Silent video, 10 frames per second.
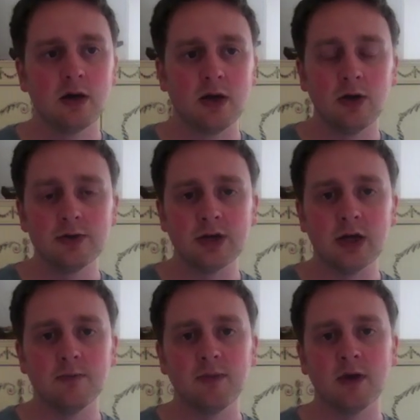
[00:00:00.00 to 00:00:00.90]

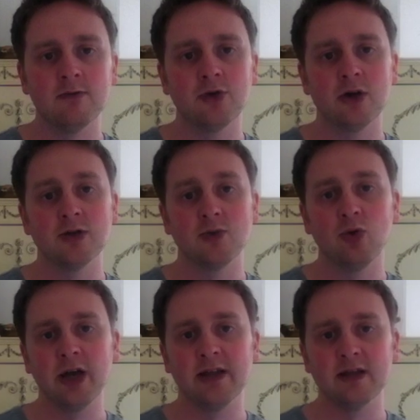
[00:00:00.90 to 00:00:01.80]
guilty of trying to
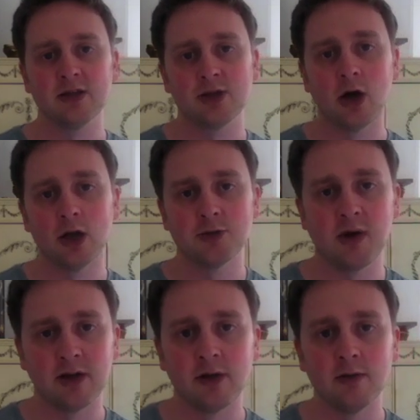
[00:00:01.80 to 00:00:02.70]
win in a stylish
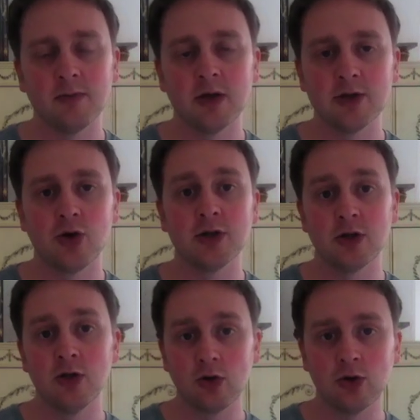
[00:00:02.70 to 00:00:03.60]
manner and try
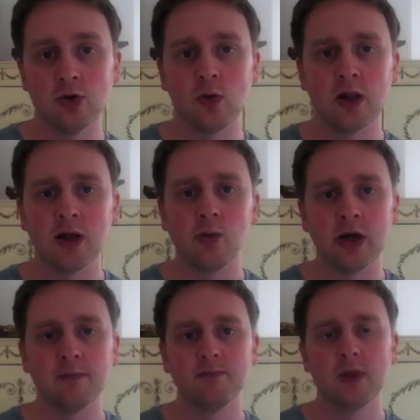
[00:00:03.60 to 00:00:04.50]
to look good while they win.